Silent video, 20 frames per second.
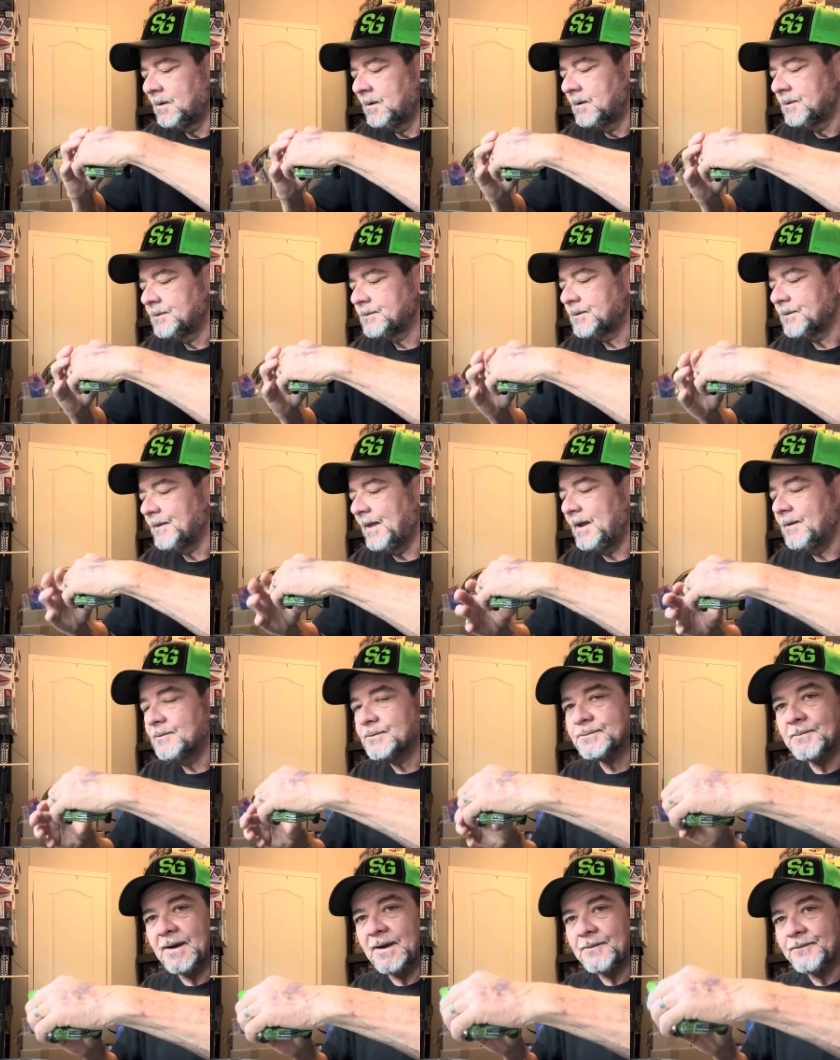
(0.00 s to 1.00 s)
So that
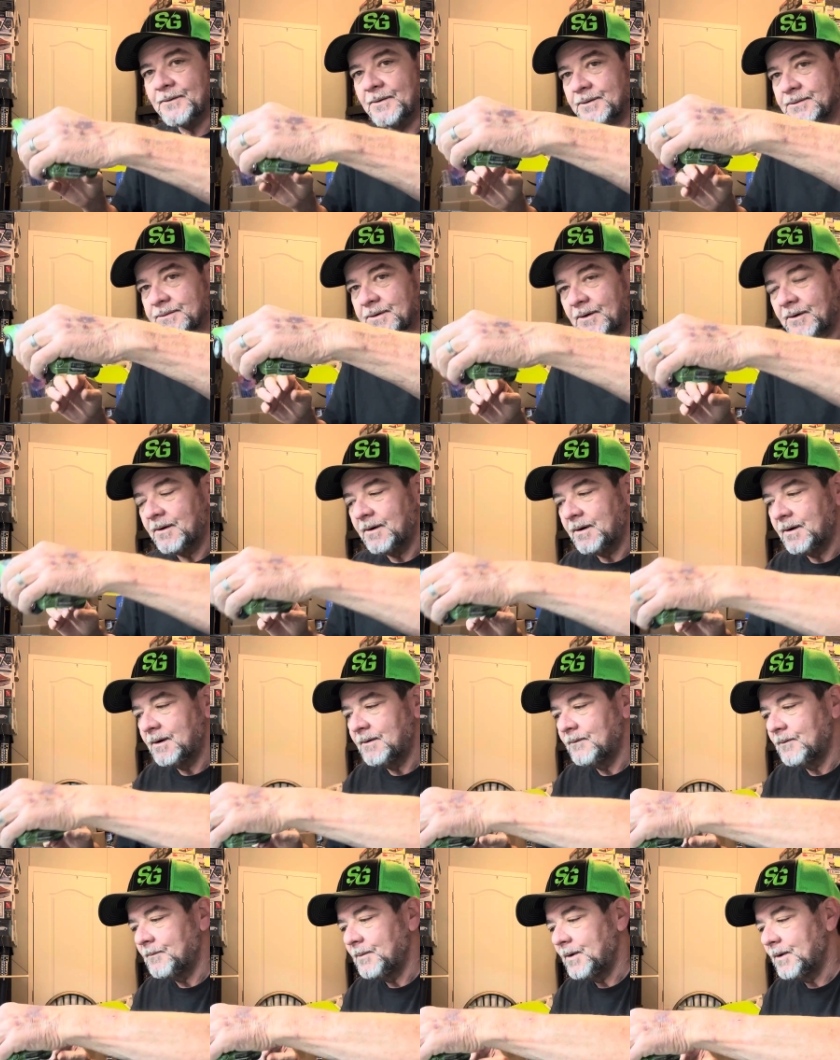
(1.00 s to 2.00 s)
was my first car I
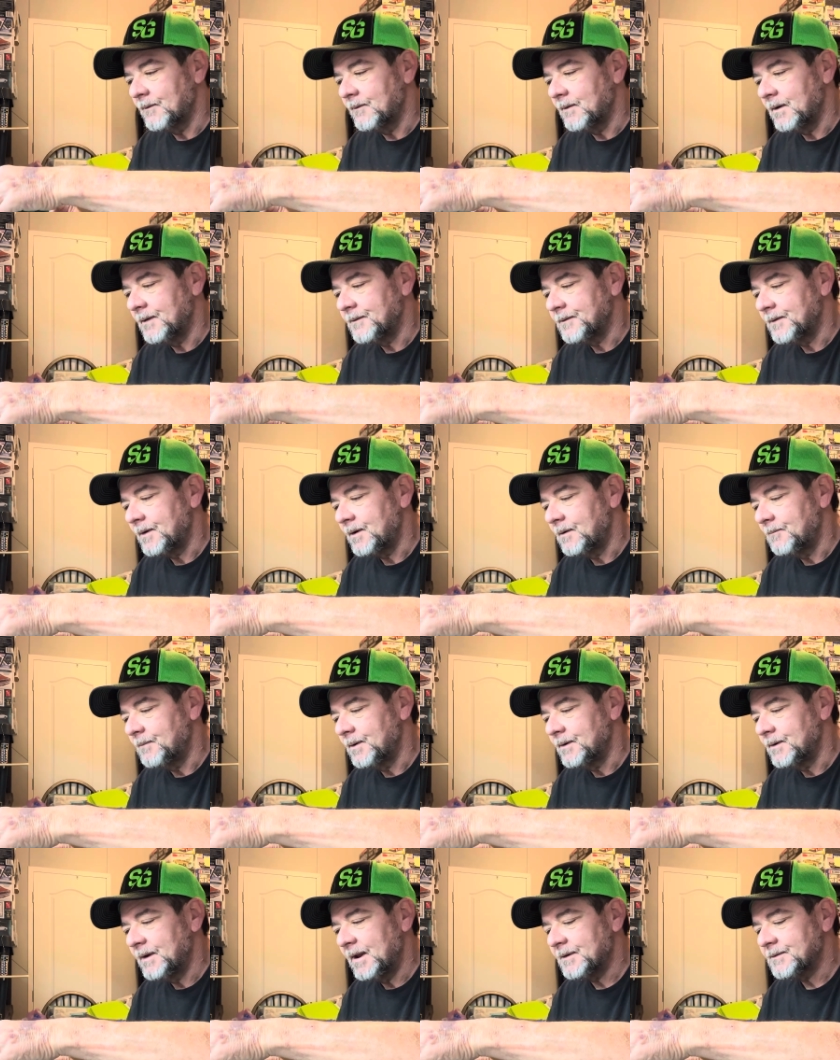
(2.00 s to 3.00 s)
ever built right there.
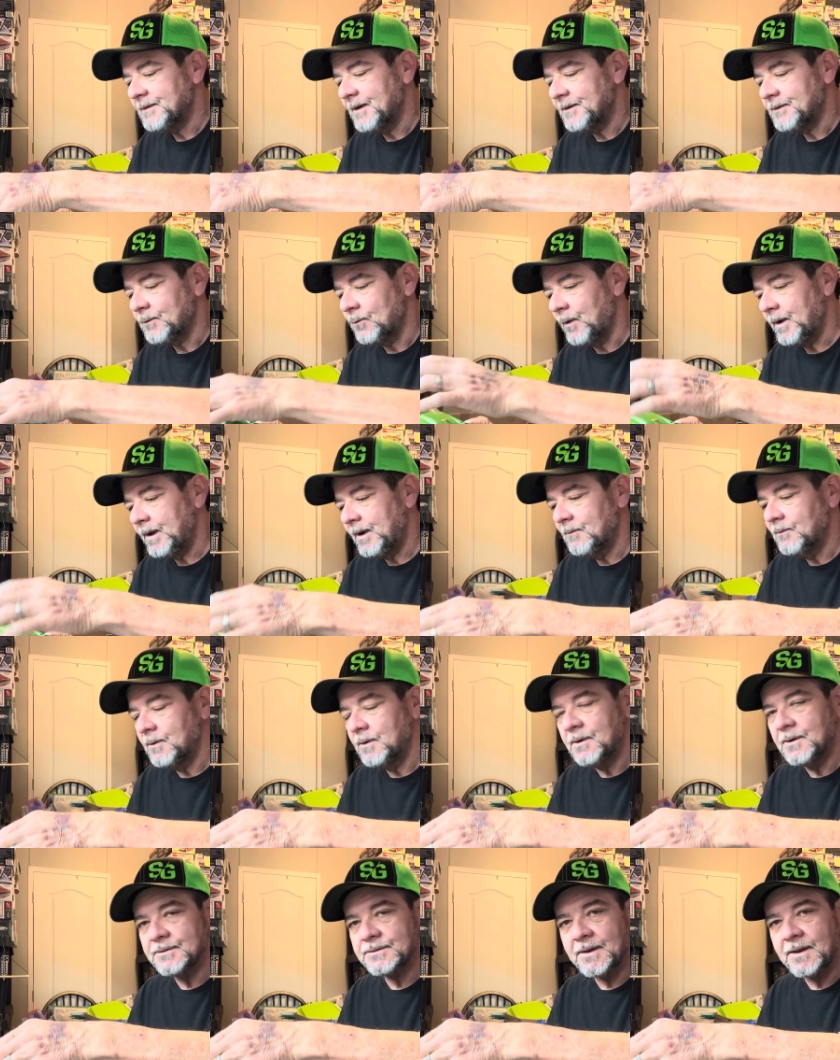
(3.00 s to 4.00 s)
But that's not the way it
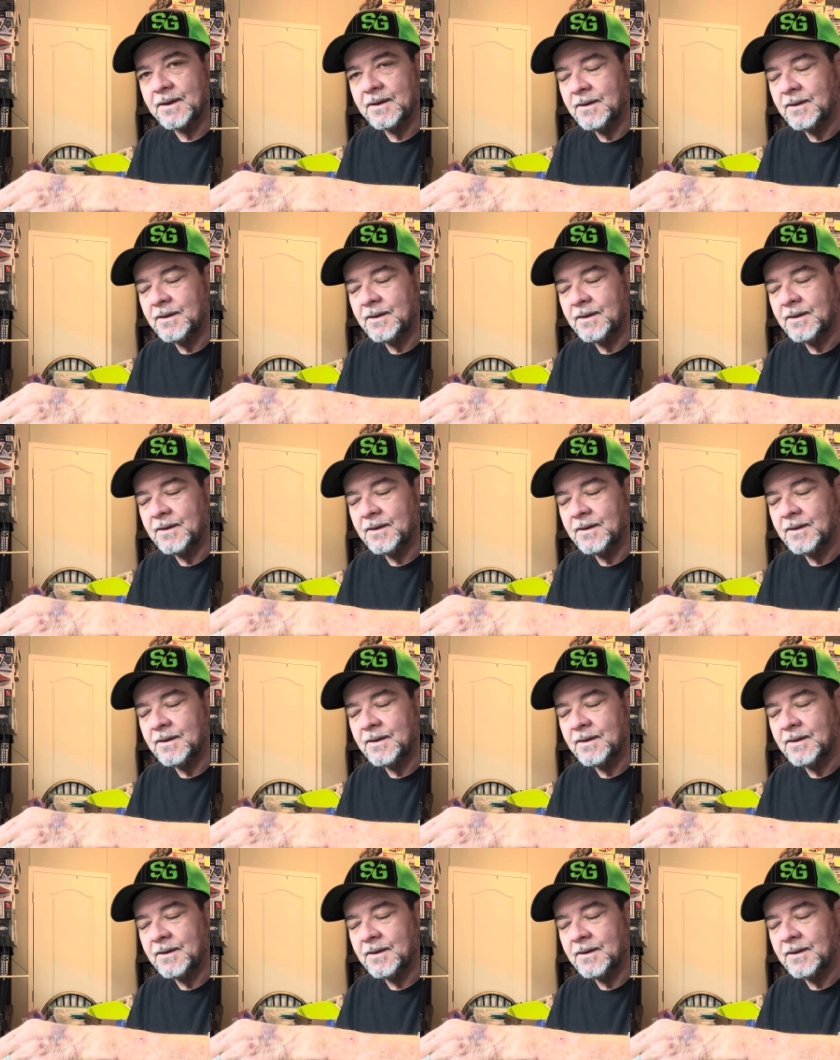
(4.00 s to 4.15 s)
was.